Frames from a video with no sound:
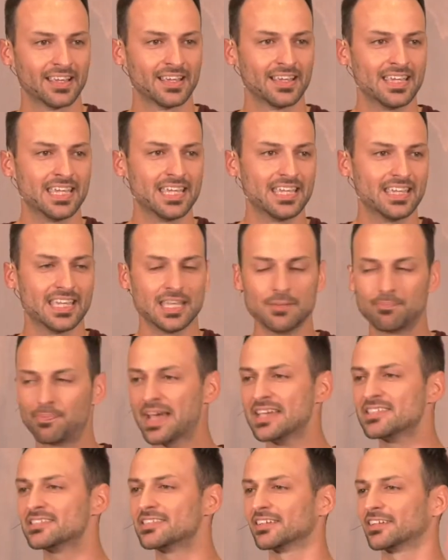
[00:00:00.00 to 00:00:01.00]
He
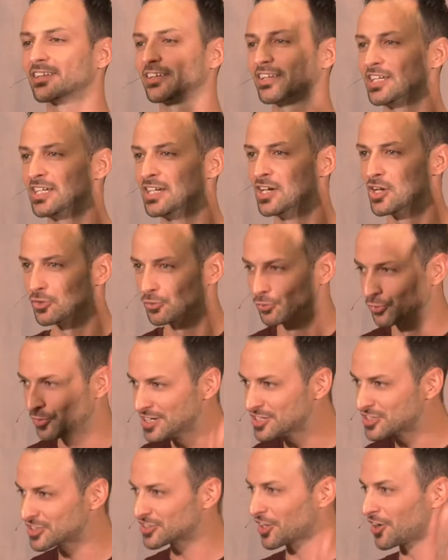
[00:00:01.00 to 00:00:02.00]
basically
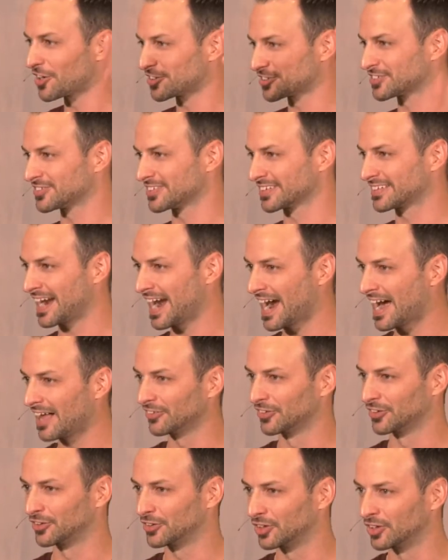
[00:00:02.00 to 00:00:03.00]
restarts the
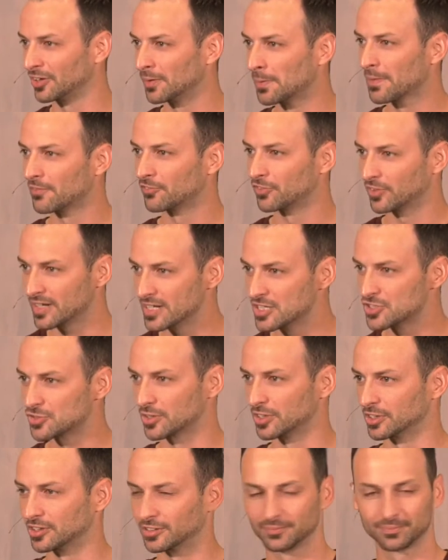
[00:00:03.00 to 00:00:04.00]
calendar for
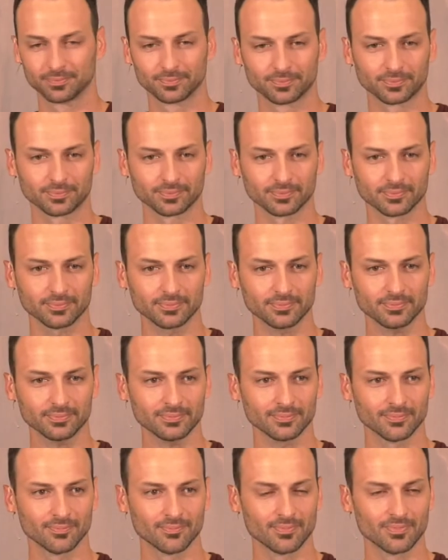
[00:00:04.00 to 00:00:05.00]
Israel.
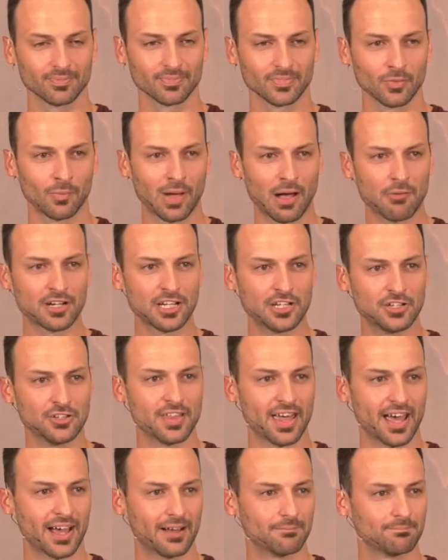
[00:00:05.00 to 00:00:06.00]
Why would he do
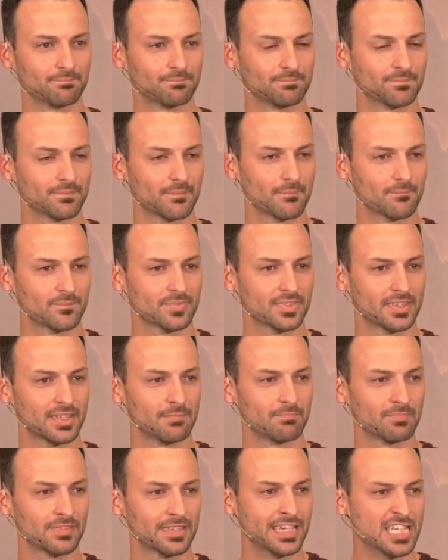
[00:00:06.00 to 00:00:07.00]
that?
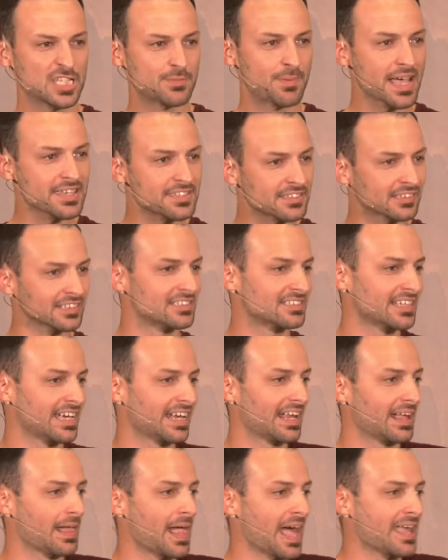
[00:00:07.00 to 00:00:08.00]
He's basically saying
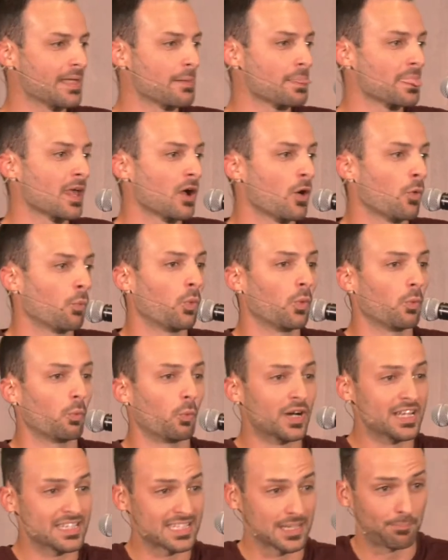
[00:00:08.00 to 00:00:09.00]
that, hey,
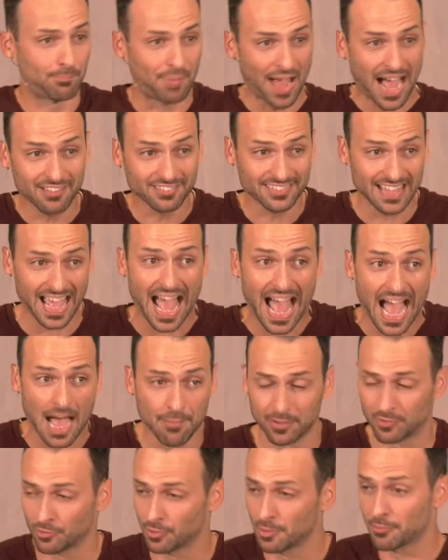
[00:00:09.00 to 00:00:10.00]
what is about to
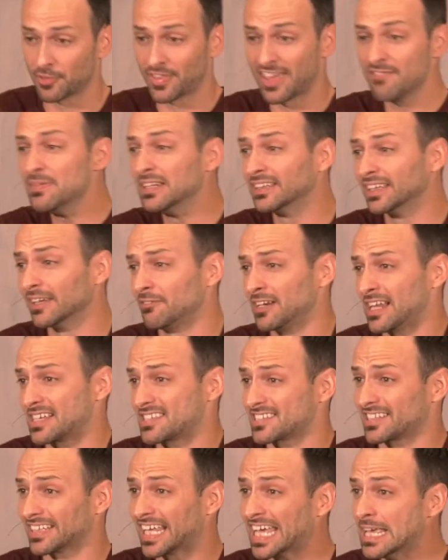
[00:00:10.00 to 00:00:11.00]
happen, remember, they've been living as
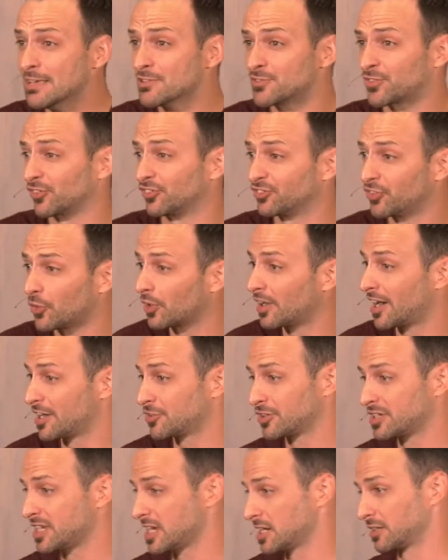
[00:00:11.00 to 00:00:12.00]
slaves for
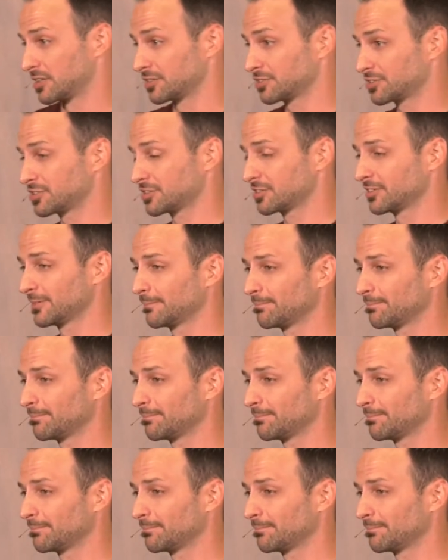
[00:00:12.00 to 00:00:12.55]
400 years.